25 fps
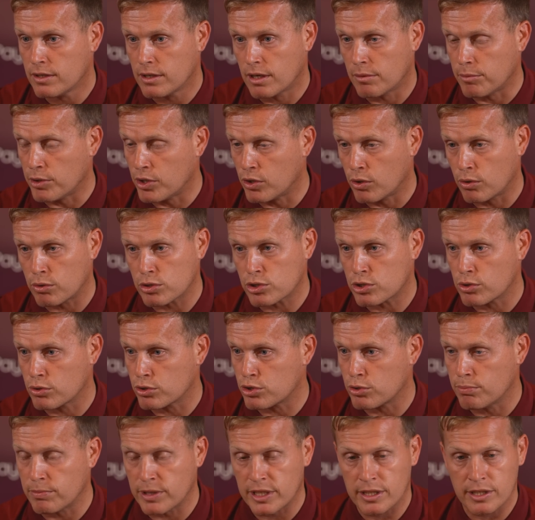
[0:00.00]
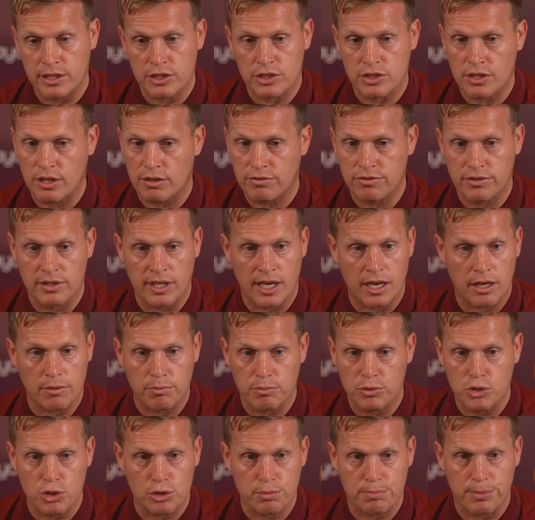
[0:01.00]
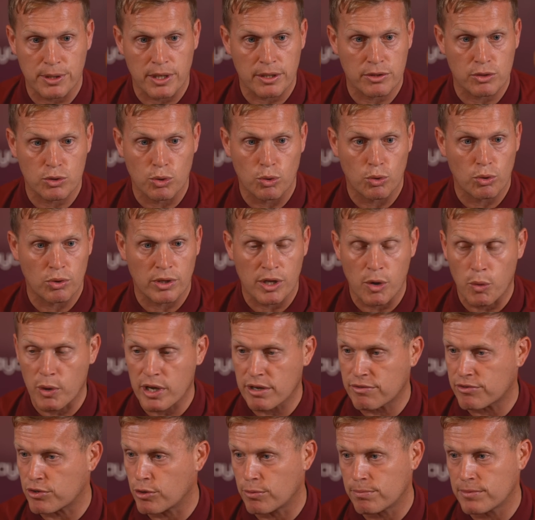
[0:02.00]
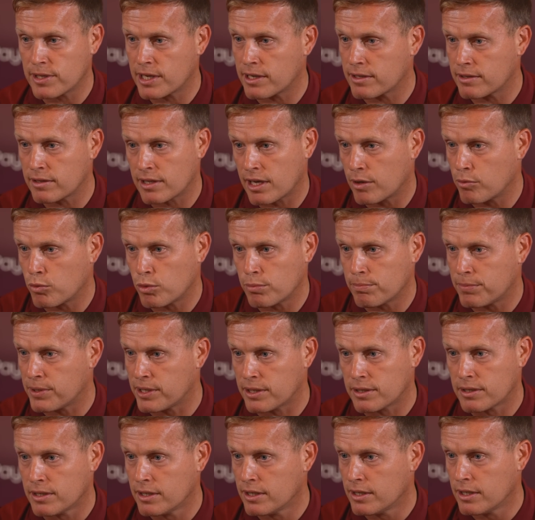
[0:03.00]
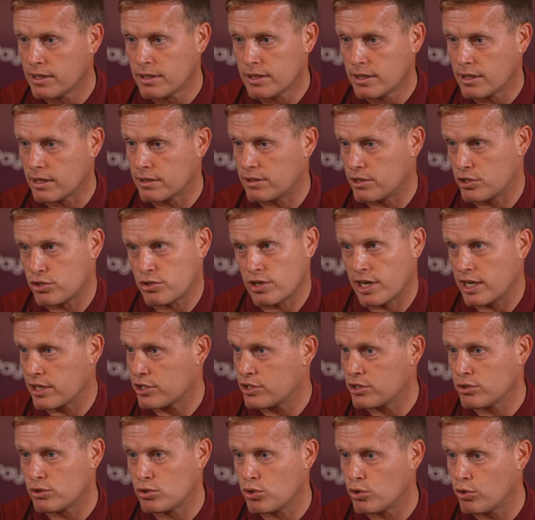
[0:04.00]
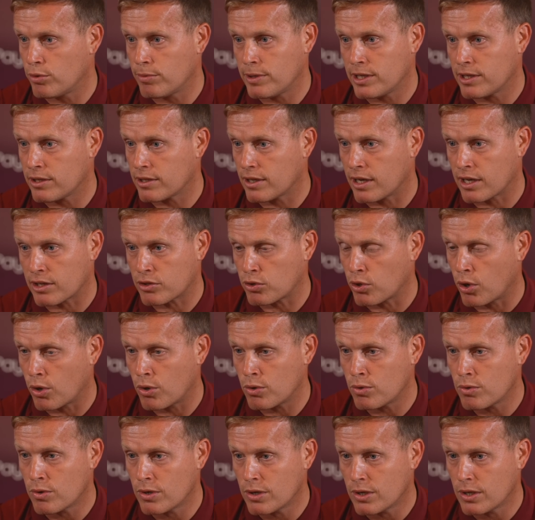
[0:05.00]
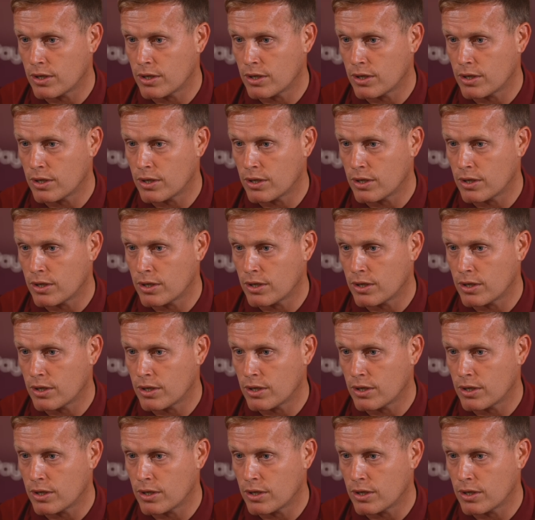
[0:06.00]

I mean, all the social media stuff and that, I'd just be totally away from that. That won't be a distraction to me at all.